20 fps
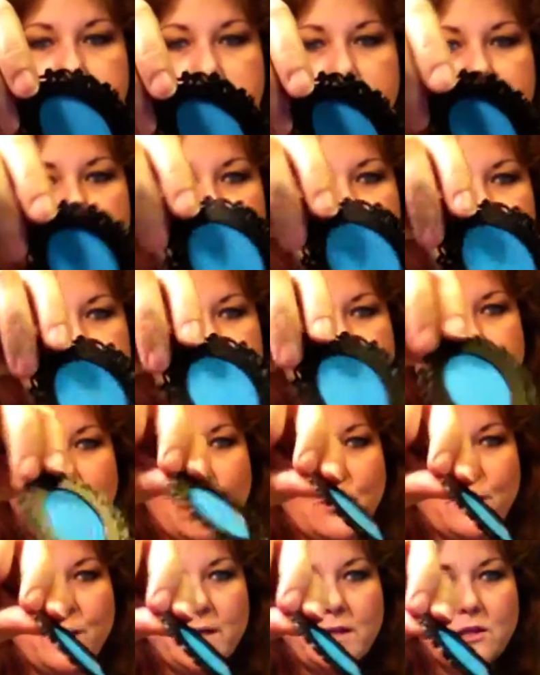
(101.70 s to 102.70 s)
and I
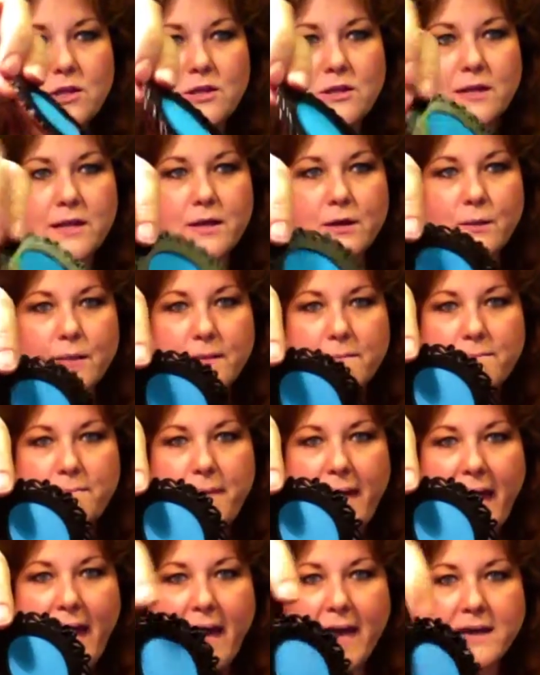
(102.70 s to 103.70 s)
saw what it looked like on the
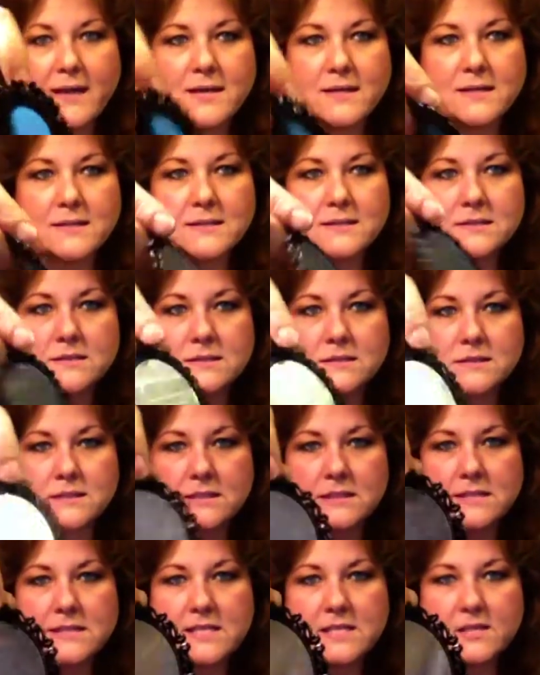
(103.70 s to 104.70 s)
back,
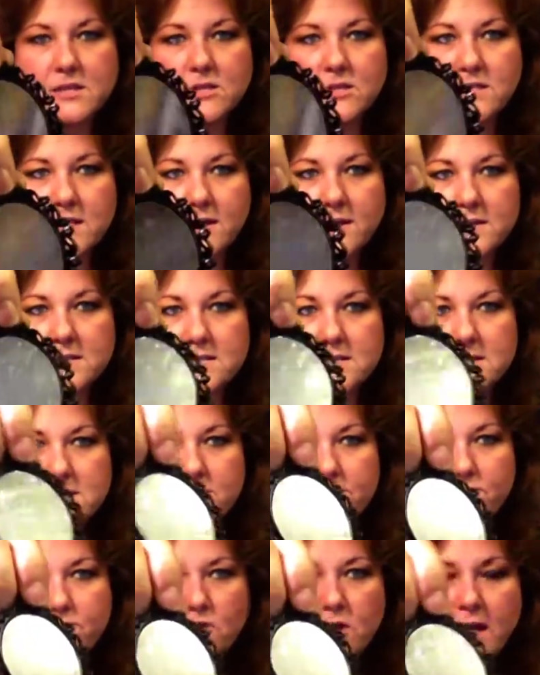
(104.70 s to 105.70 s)
see, you can tell this is the
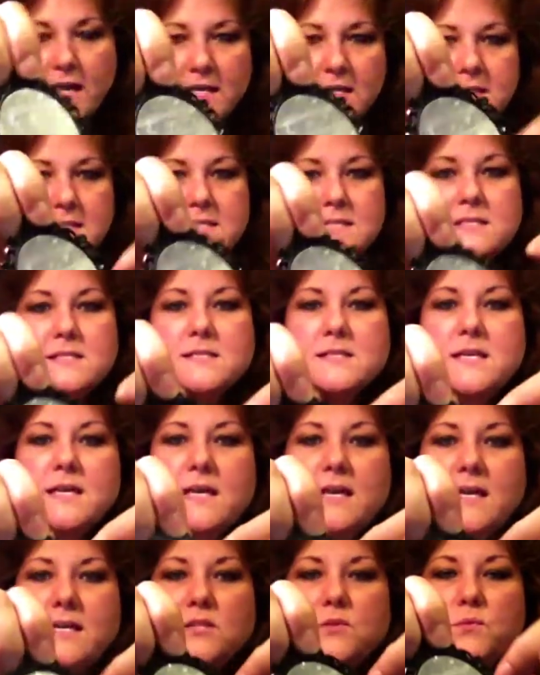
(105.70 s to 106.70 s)
front because
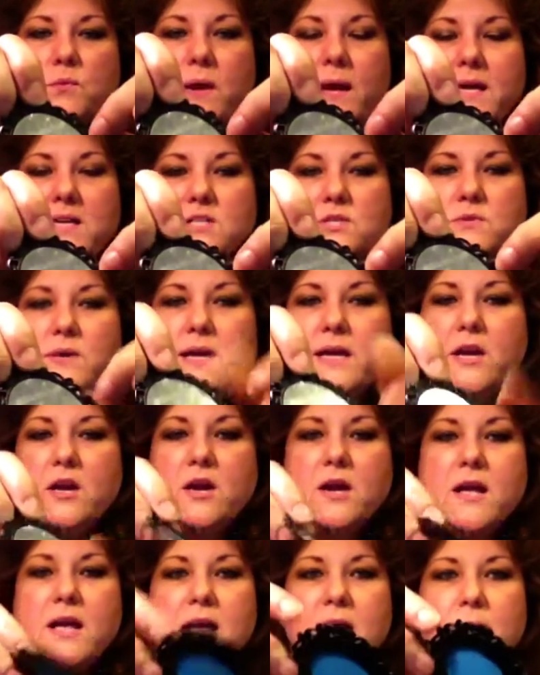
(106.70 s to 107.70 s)
it's raised right here,
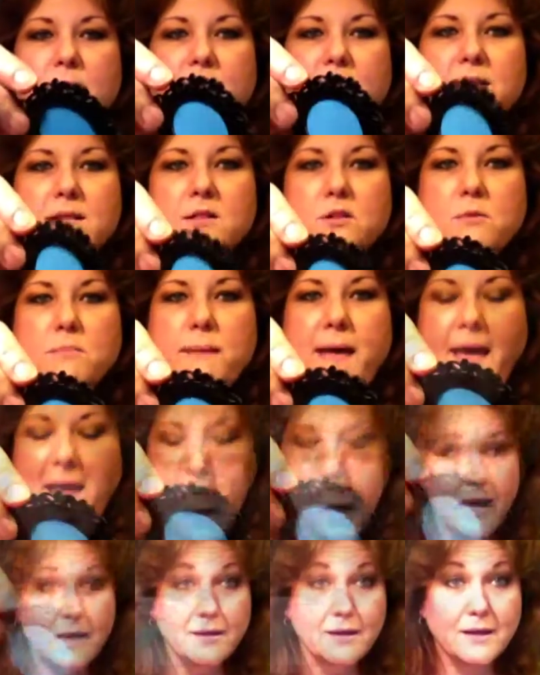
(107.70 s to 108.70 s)
but the little
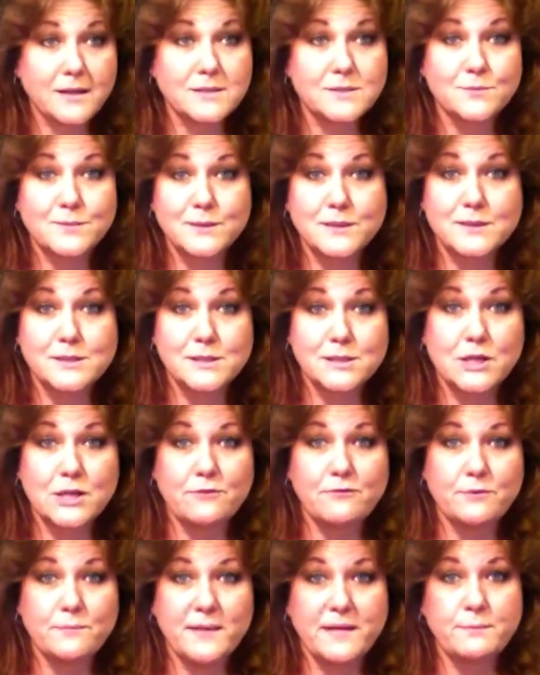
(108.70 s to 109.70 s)
back, how nice would this look
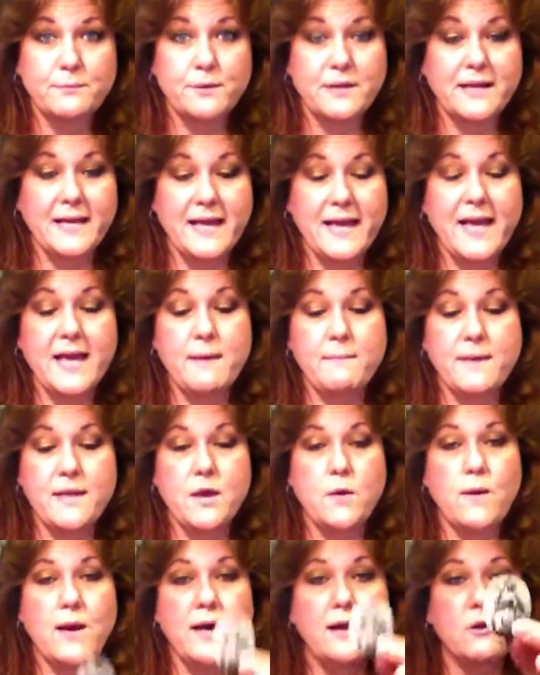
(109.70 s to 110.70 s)
for me to put a
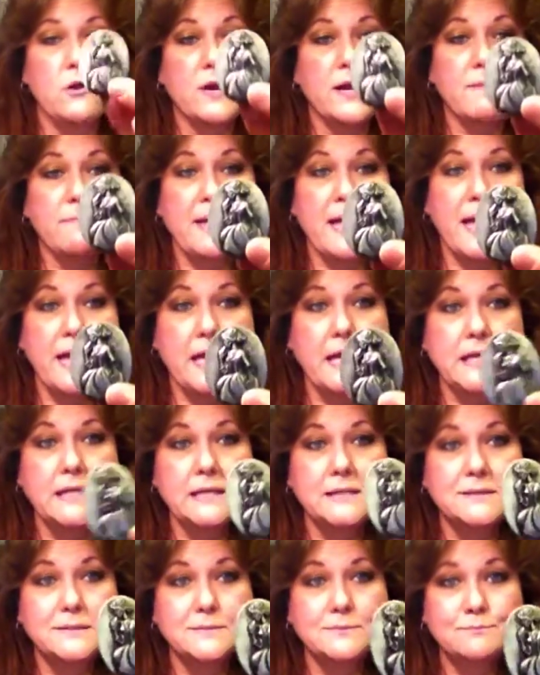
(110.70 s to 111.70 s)
cameo I'd already made.
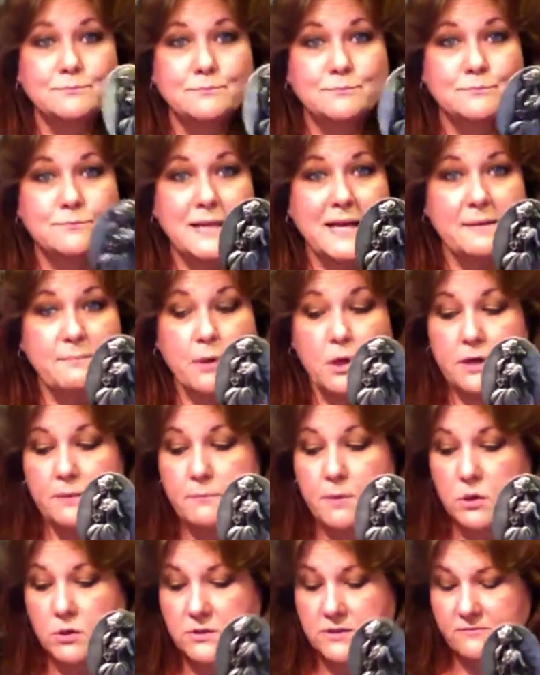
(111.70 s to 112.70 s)
I bought a
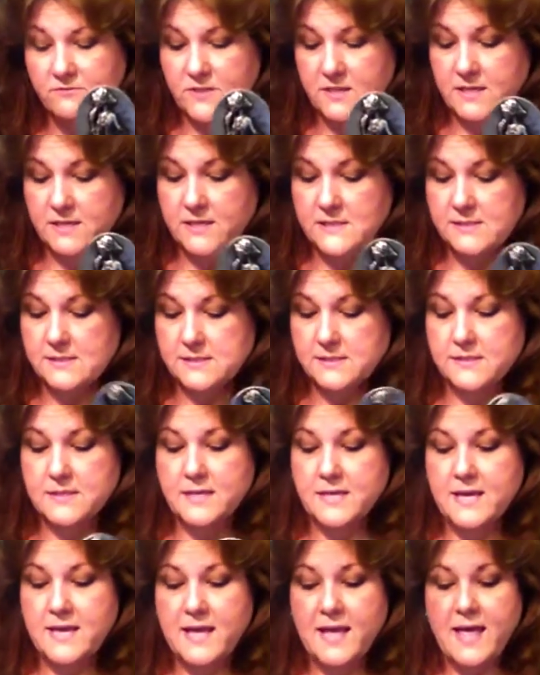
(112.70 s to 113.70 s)
mold of this
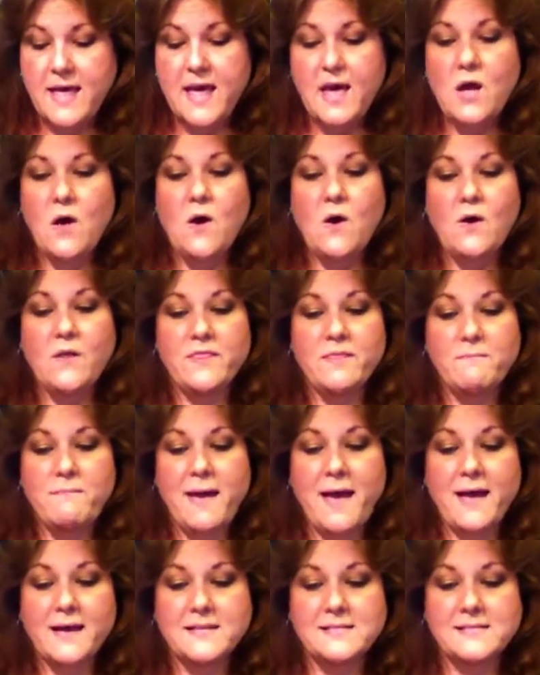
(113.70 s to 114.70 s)
on the
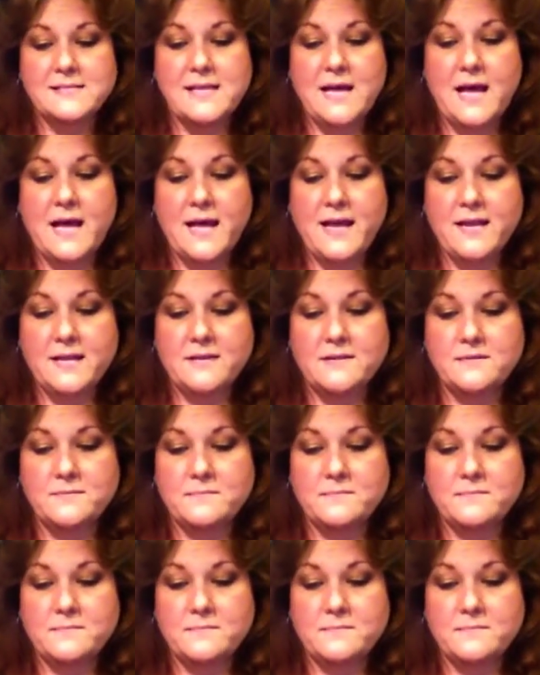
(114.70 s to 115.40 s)
back side,